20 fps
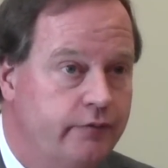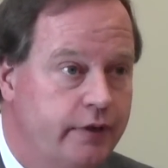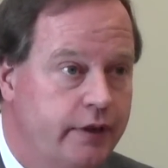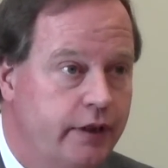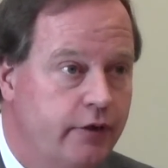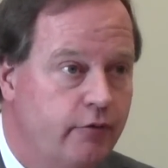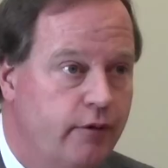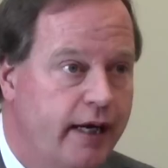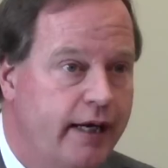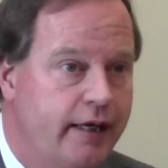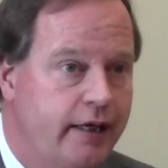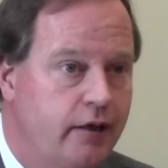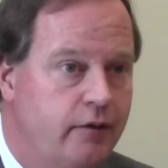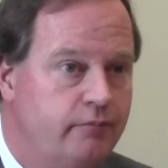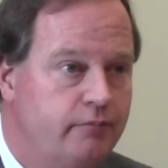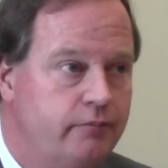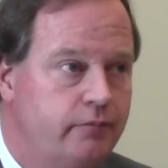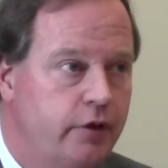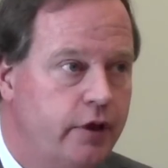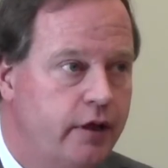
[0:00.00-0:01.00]
The
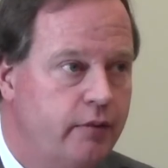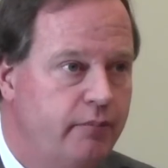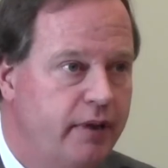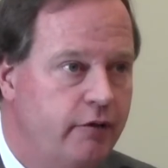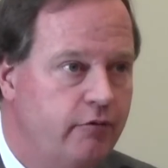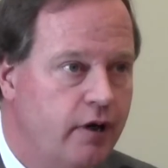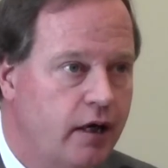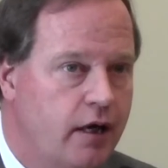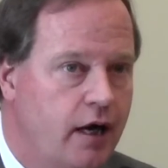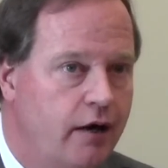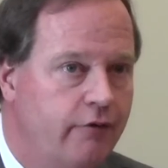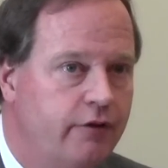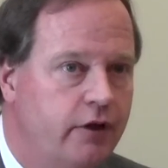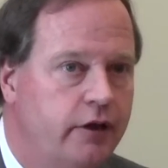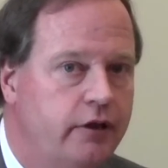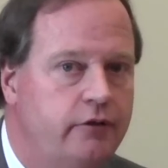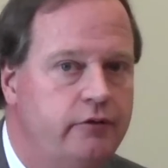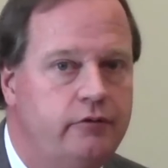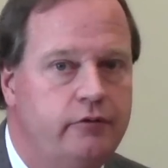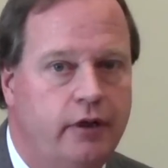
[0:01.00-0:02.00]
uranium can be
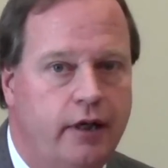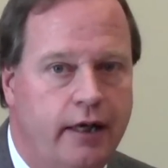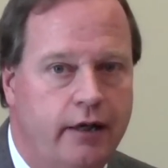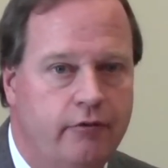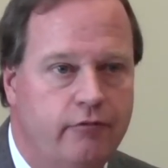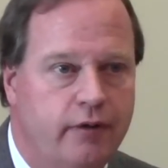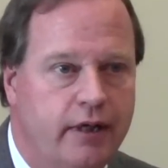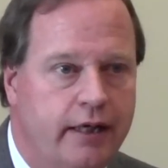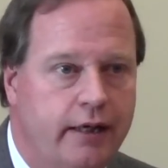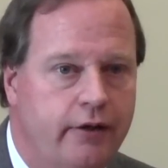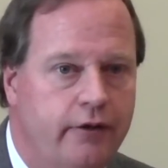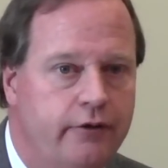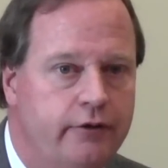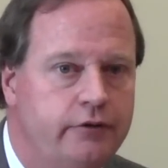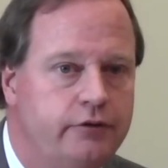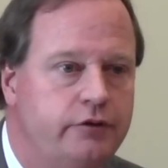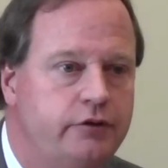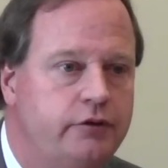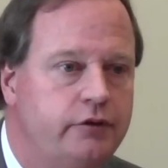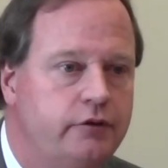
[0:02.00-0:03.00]
recovered and
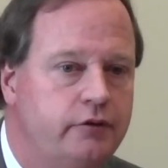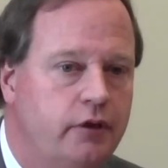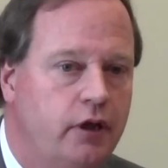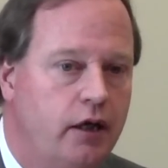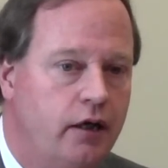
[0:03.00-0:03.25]
reused,